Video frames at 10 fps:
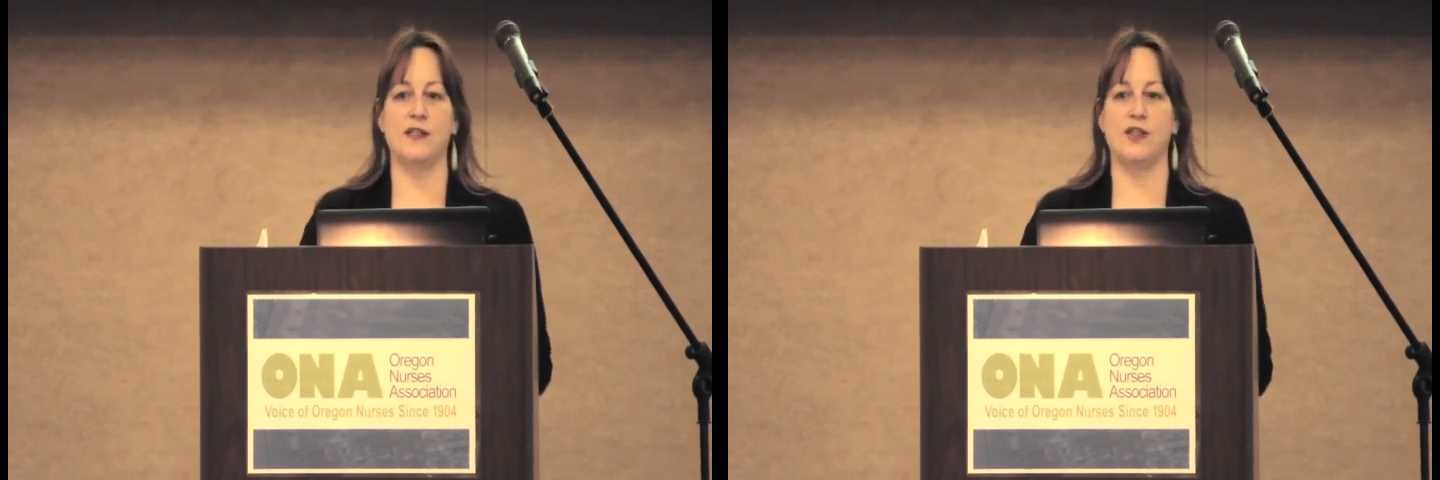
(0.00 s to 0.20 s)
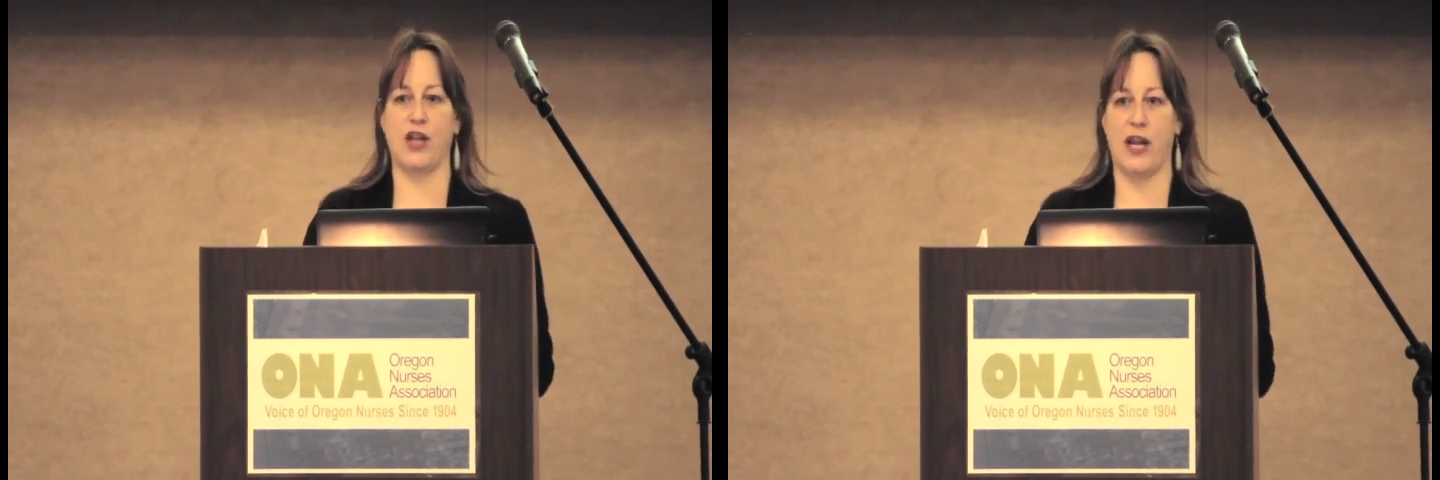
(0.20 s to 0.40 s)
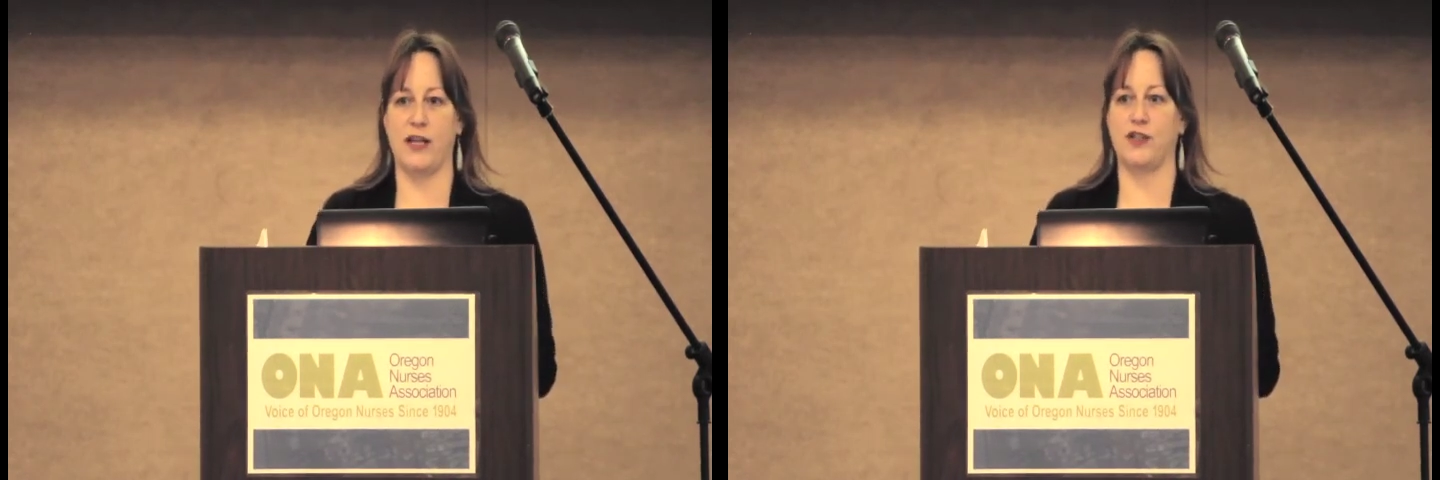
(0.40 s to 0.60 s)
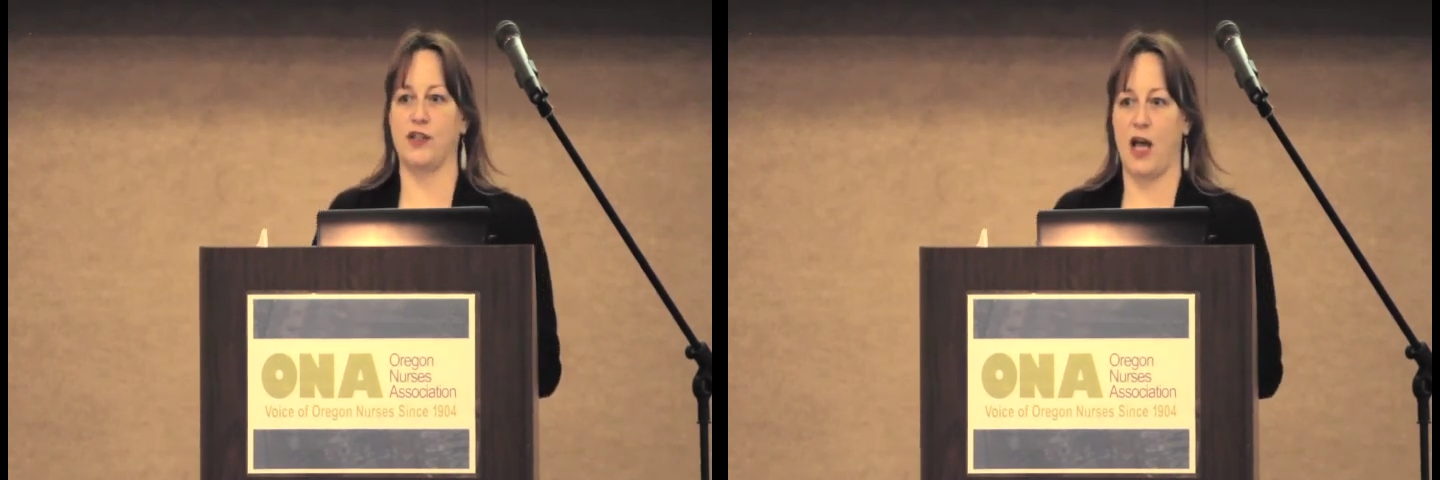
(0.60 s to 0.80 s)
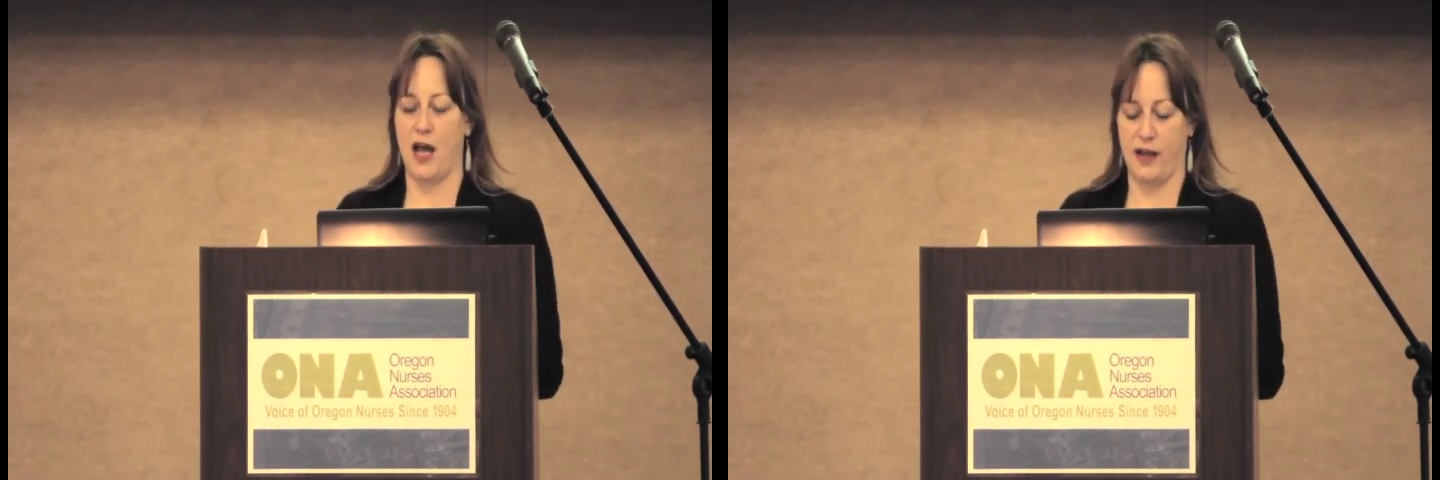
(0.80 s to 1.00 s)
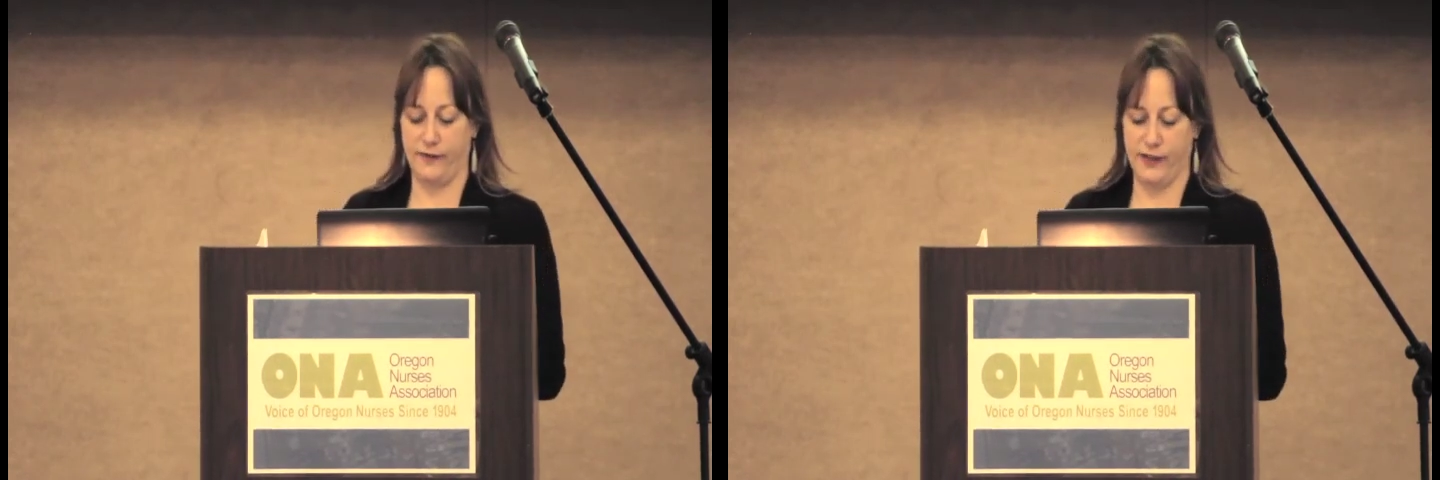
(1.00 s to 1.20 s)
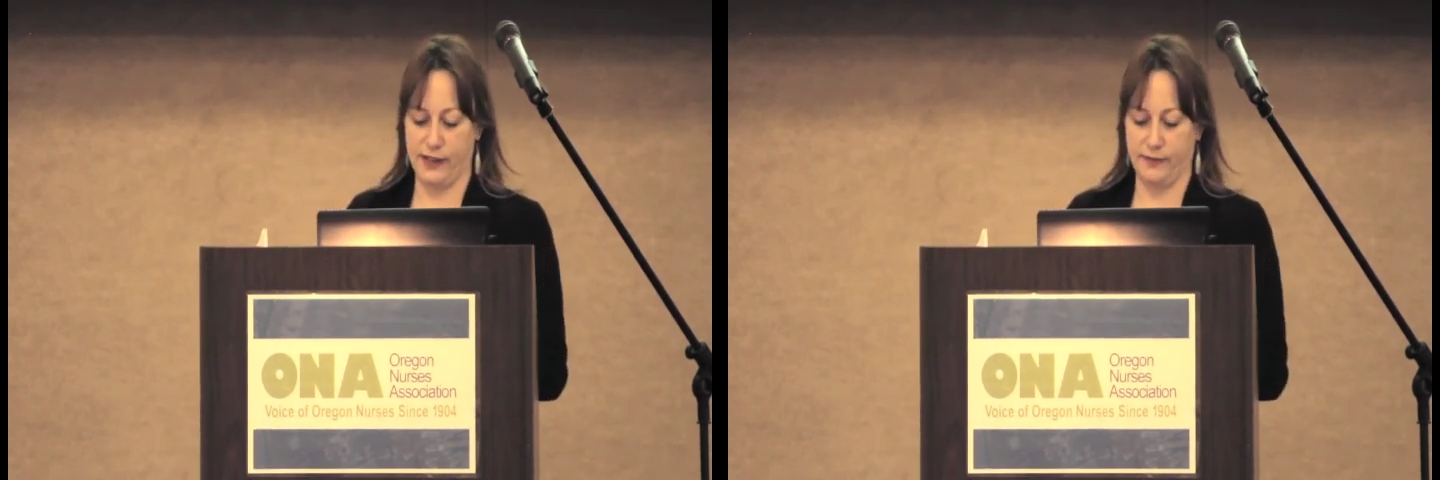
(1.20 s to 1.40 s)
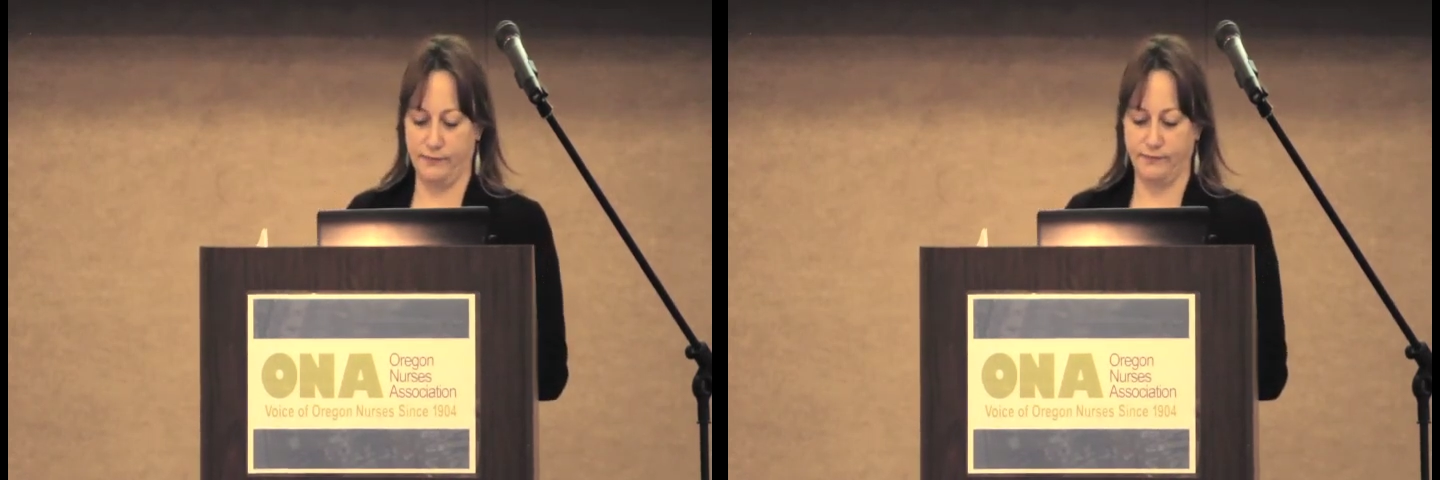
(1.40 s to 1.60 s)
change
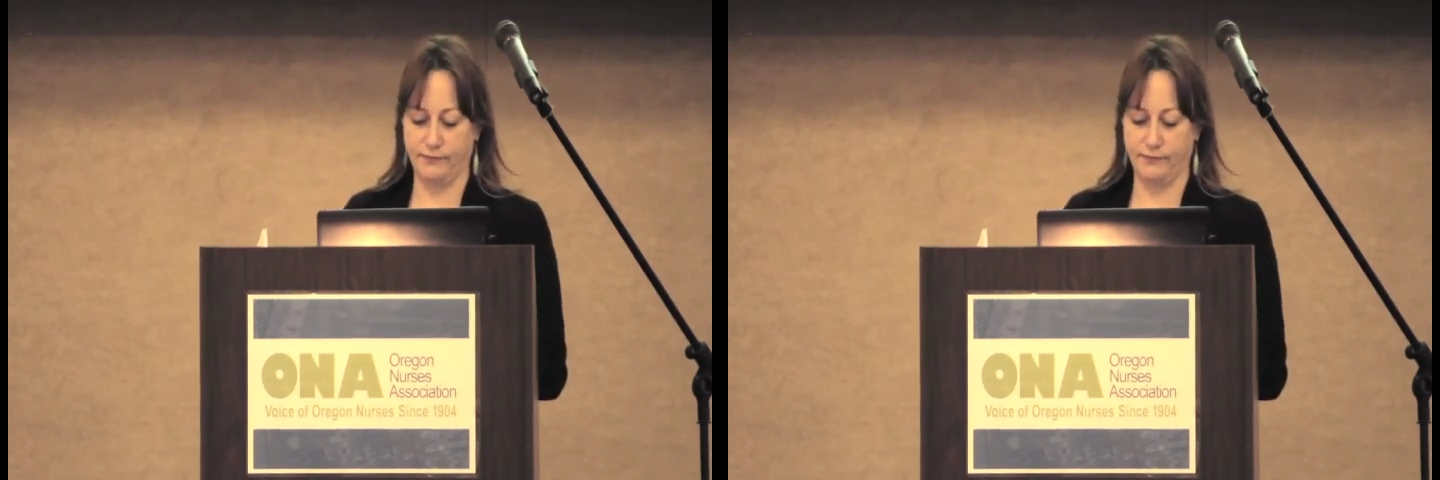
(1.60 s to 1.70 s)
lives.